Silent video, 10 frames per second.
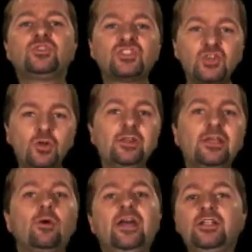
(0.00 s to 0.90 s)
certainly
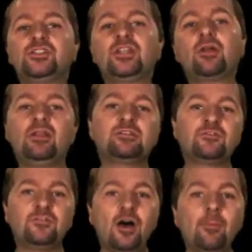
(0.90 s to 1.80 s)
go ahead and check raise the
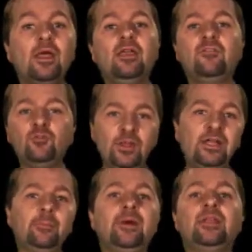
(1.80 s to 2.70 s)
flop if you plan
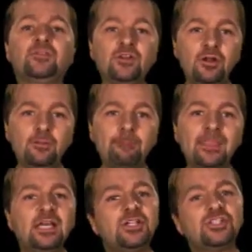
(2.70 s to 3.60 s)
on betting the turn.
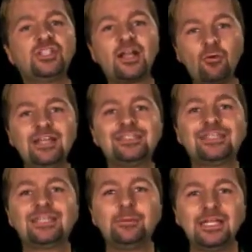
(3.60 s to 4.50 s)
Check raising
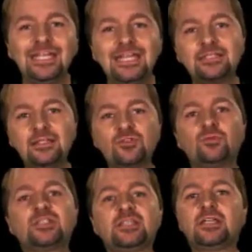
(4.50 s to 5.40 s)
in limit isn't as
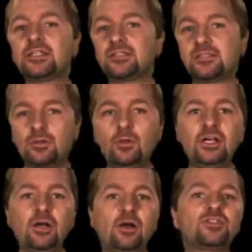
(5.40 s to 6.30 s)
risky, since it only
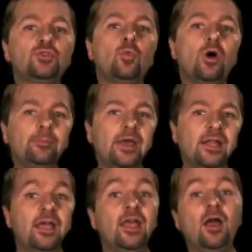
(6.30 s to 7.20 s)
costs you one bet
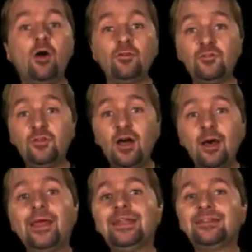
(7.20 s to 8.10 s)
on the
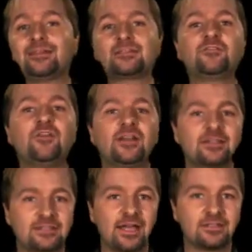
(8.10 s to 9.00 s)
flop and it doesn't affect the
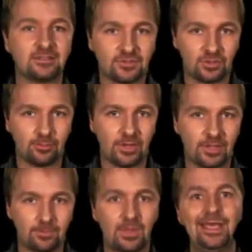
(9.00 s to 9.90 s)
size of the turn bet.
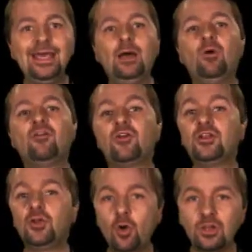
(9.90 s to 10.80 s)
However, in
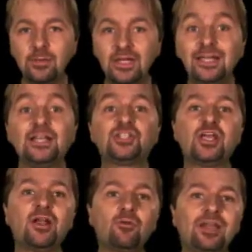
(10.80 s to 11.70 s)
no limit,
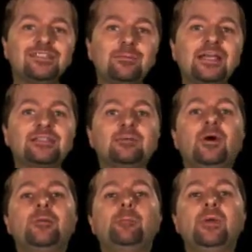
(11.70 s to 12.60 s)
check raising makes the
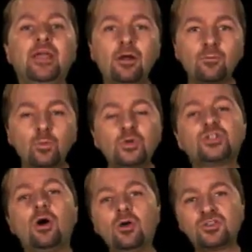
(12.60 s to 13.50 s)
pot bigger, which
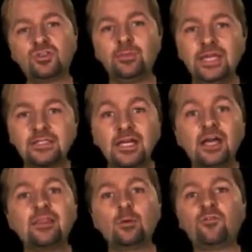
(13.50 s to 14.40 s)
also means
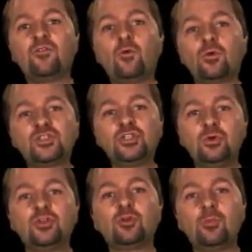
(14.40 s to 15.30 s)
that it will force you
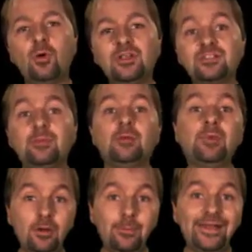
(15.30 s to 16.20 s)
and your opponent to make
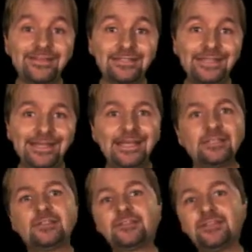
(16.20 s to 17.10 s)
bigger bets.
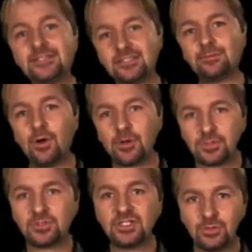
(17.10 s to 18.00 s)
Since this is a marginal
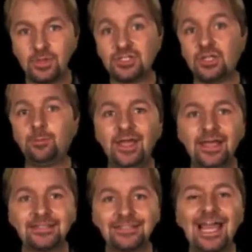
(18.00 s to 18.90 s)
situation at
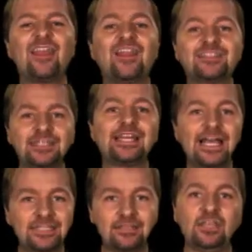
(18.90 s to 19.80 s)
best, that's the
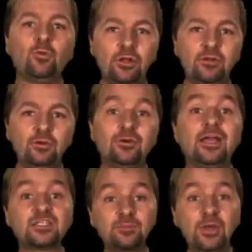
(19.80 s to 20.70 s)
last thing you want to do,
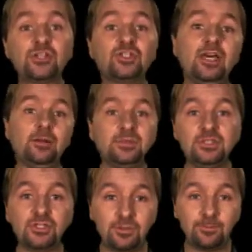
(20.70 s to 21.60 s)
especially out of
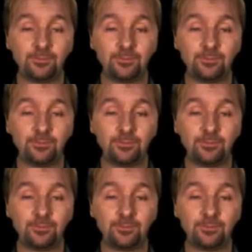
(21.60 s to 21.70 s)
position.